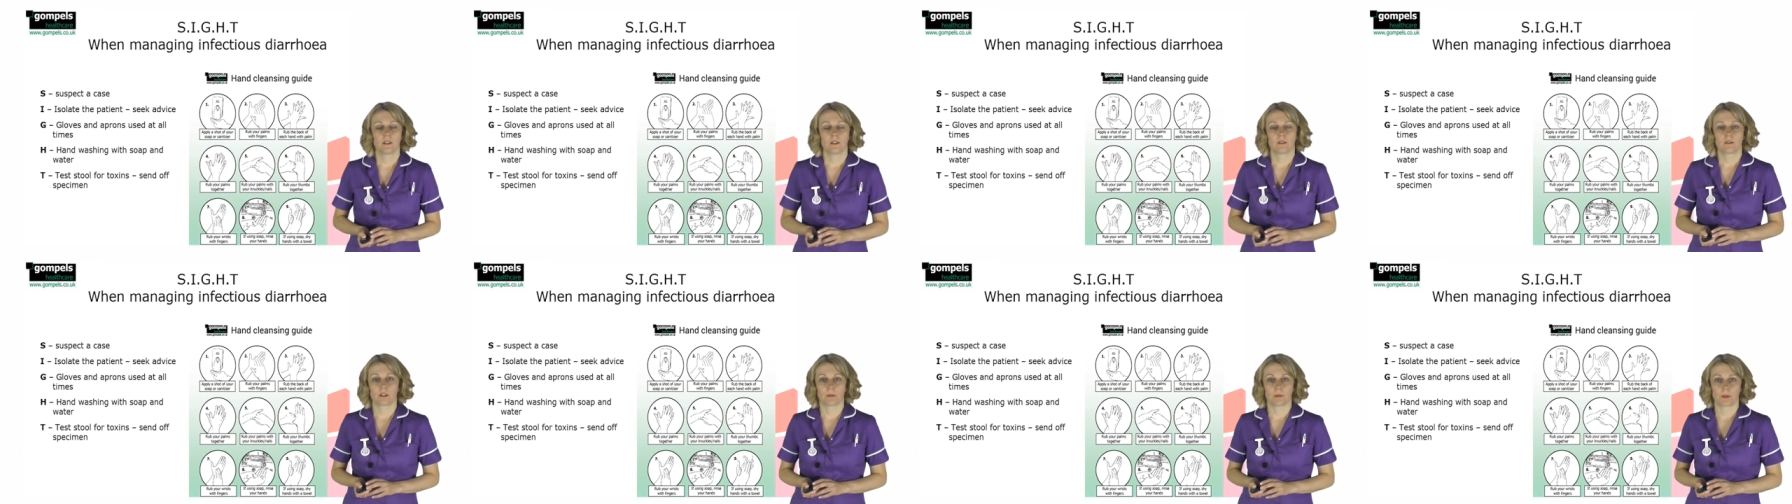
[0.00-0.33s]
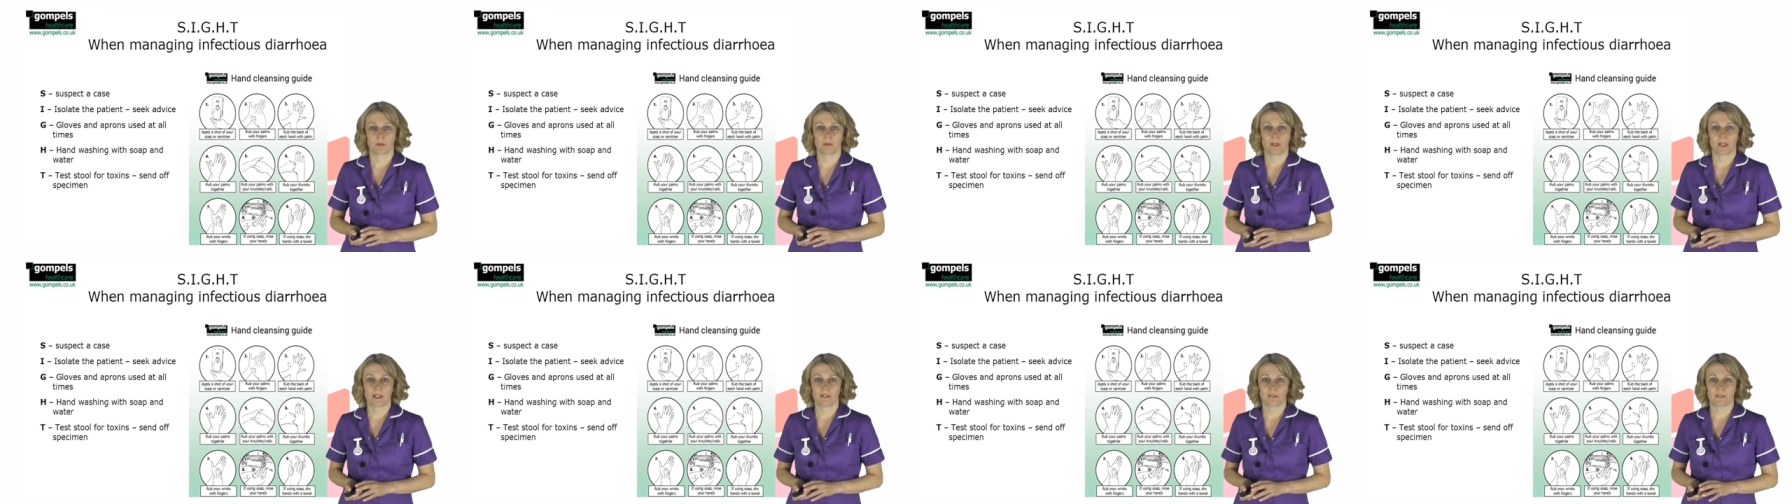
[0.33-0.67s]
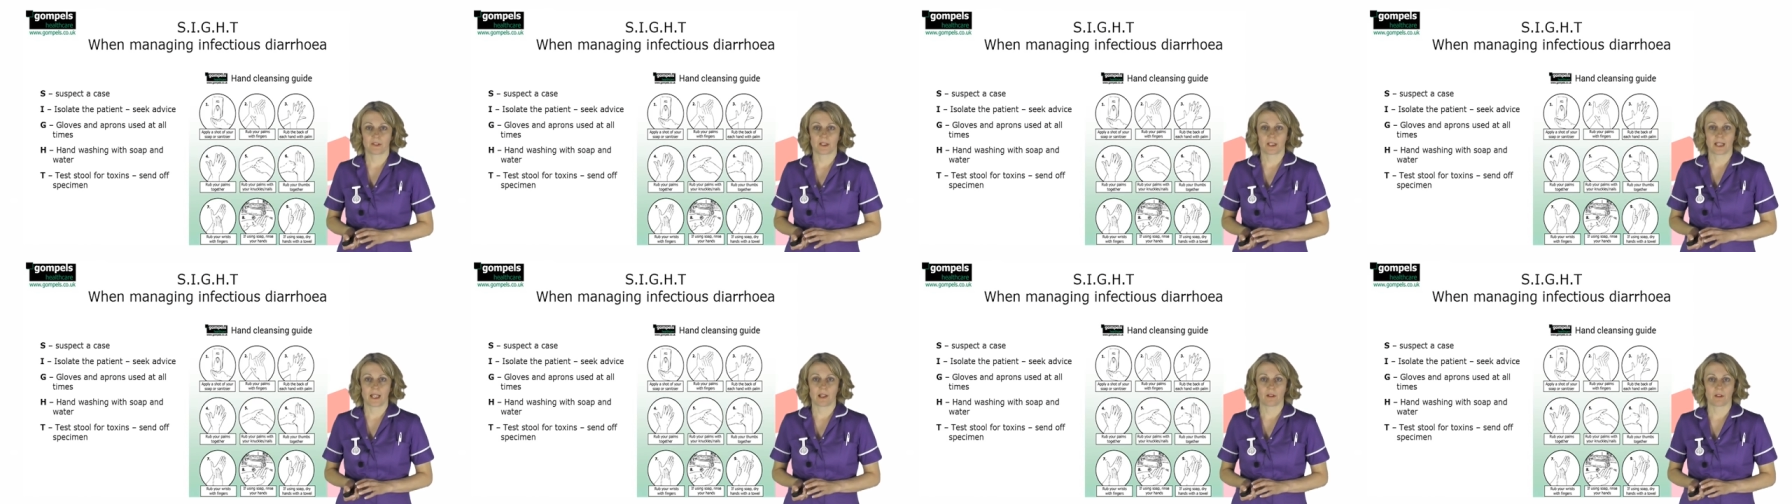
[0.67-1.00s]
from the
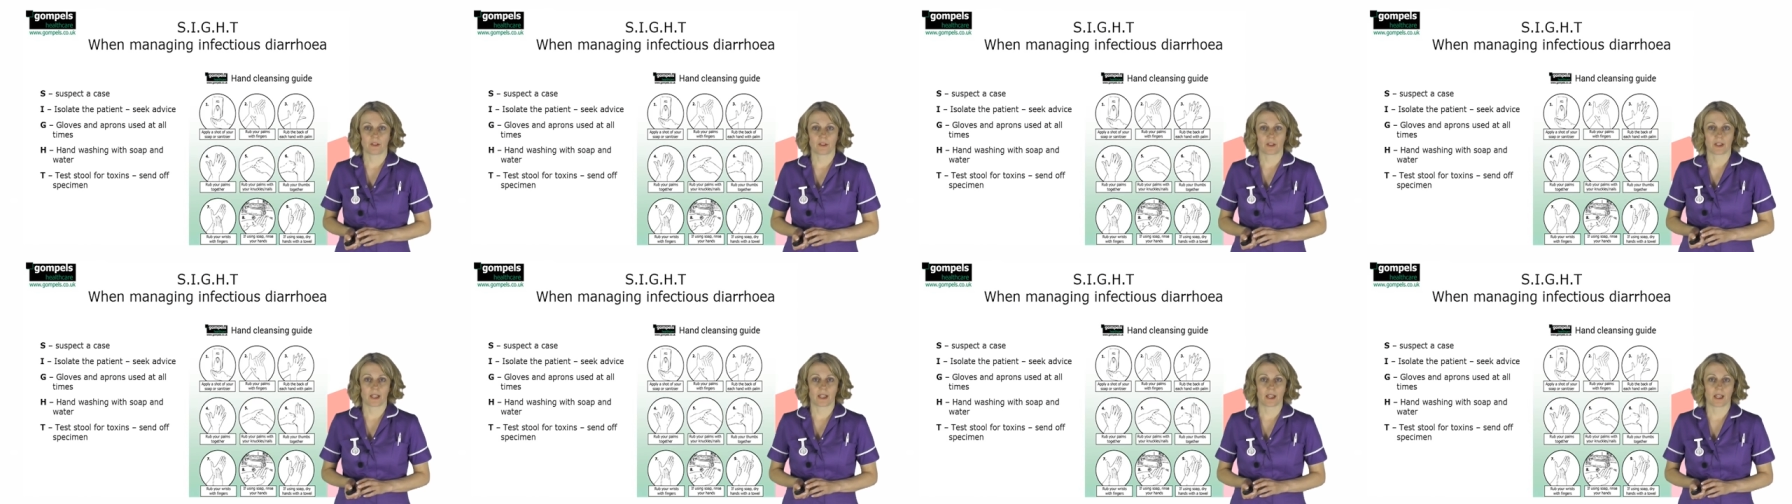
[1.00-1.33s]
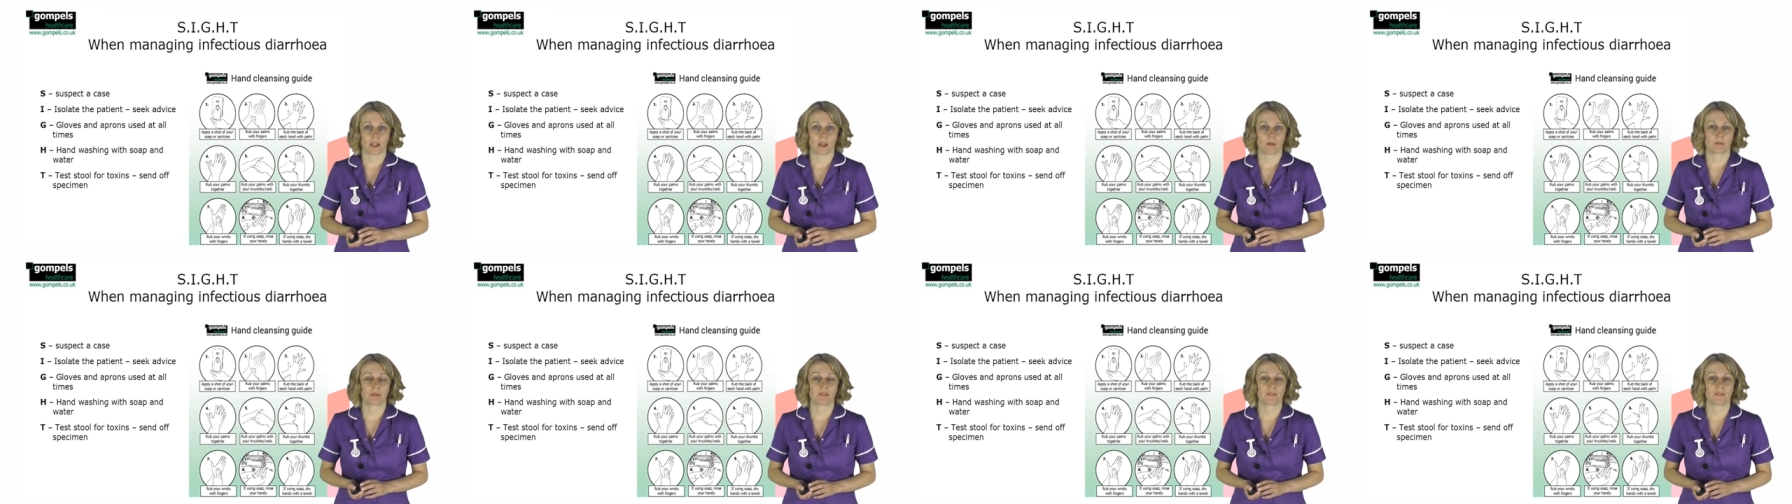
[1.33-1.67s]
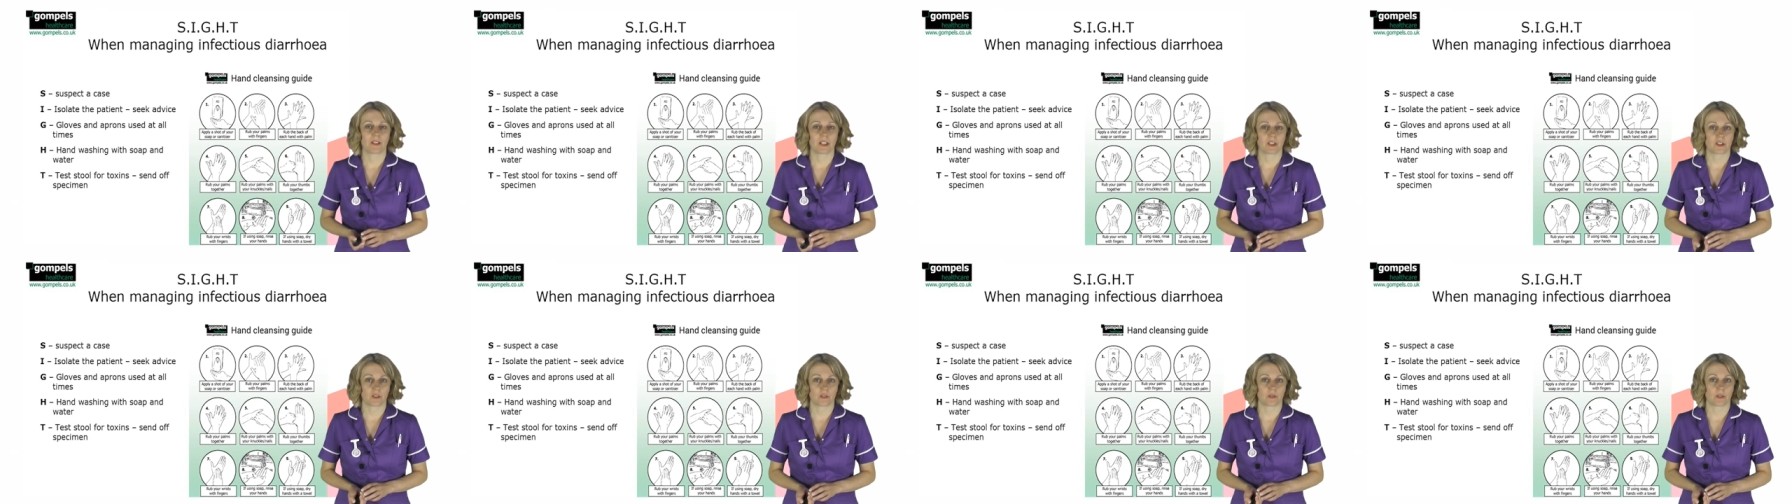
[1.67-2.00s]
relevant healthcare
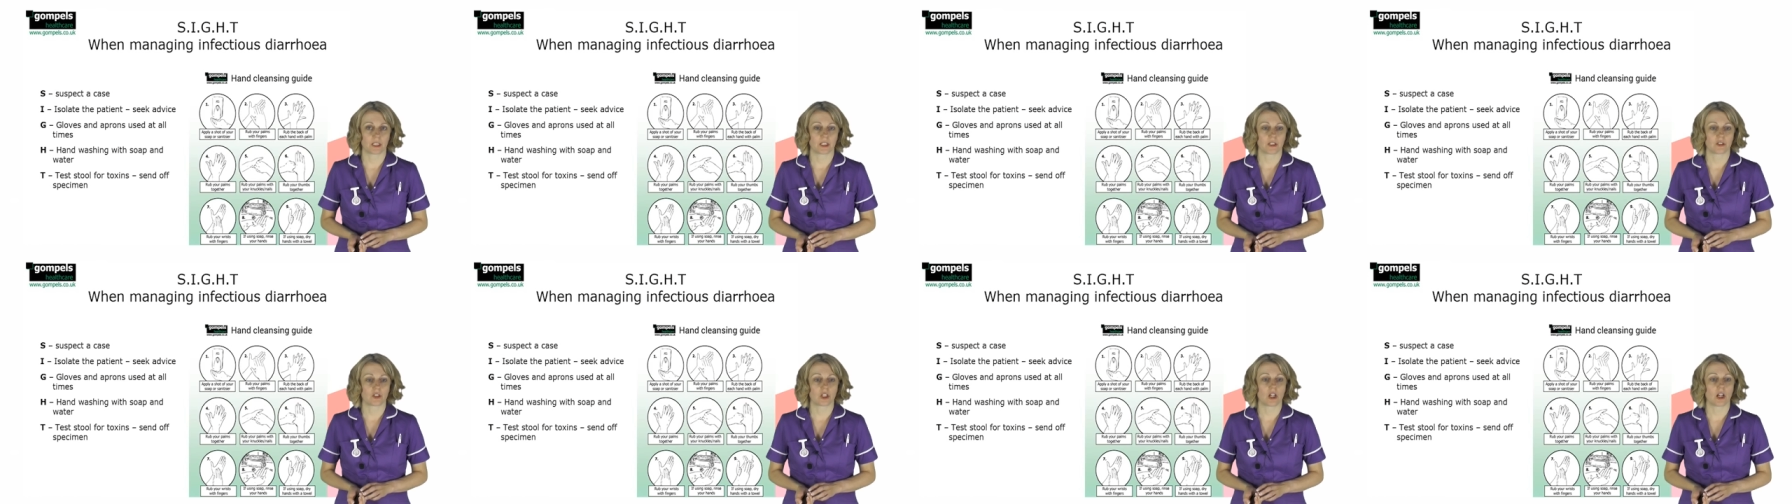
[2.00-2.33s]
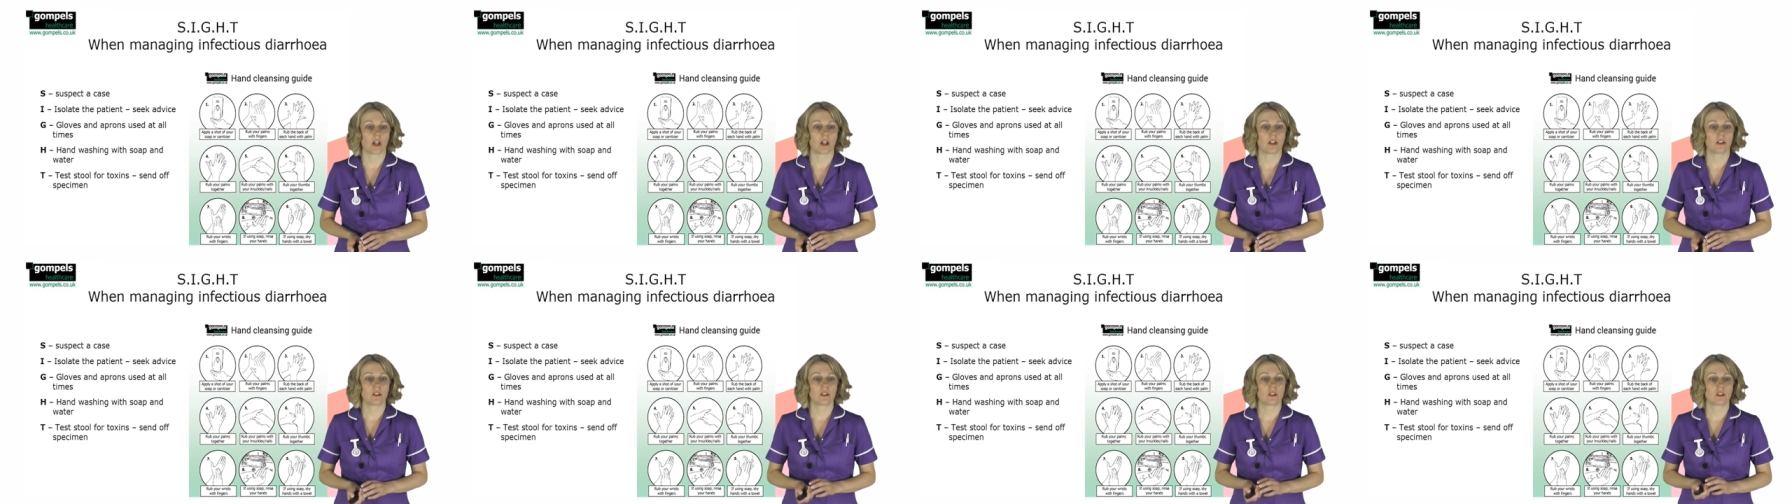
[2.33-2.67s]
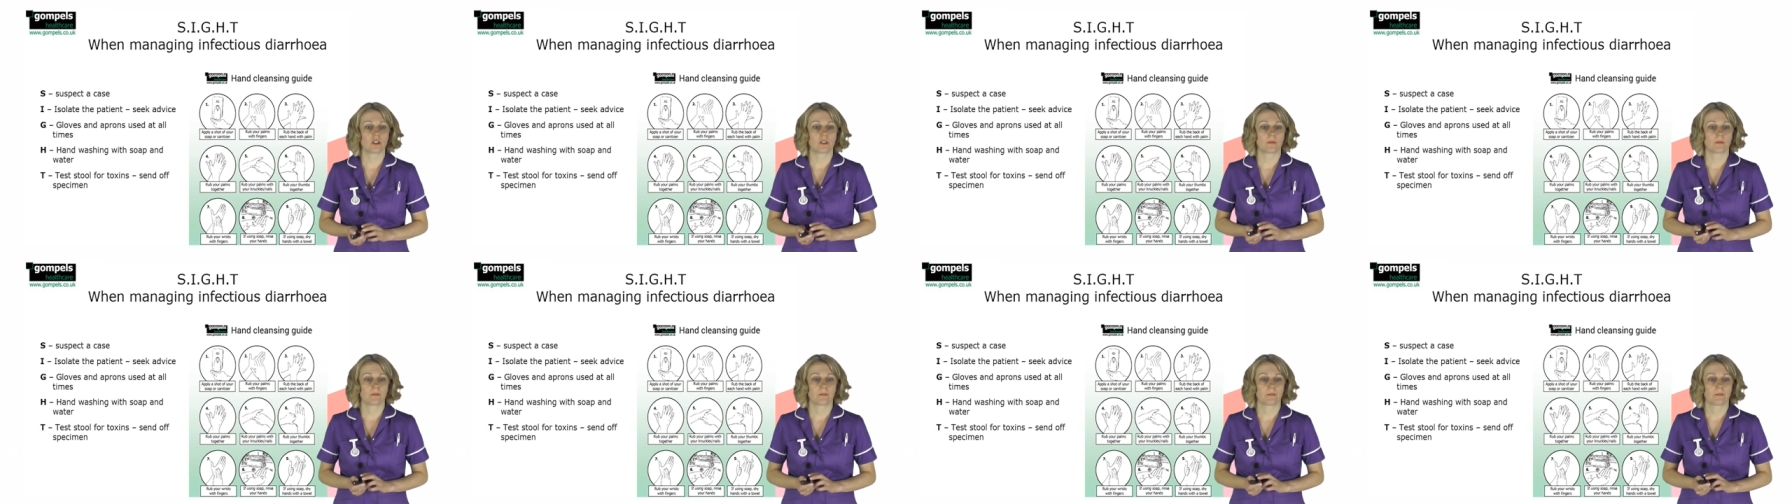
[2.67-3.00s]
professional in
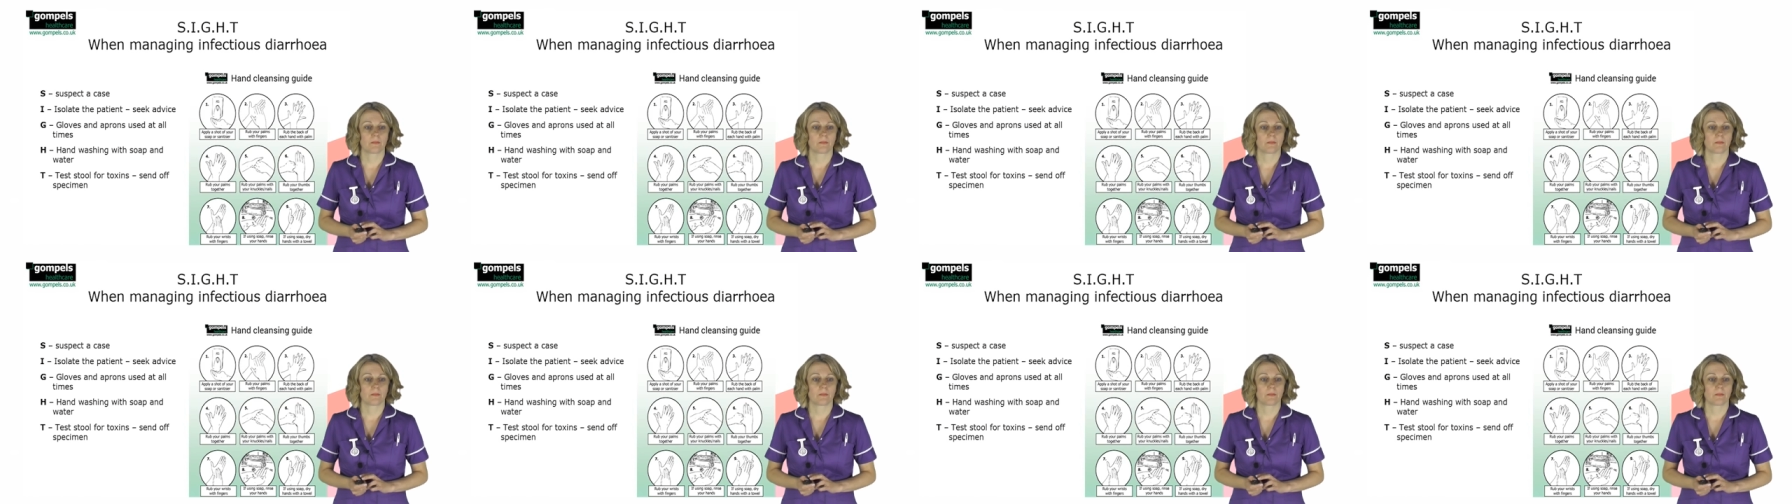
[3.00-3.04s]
charge.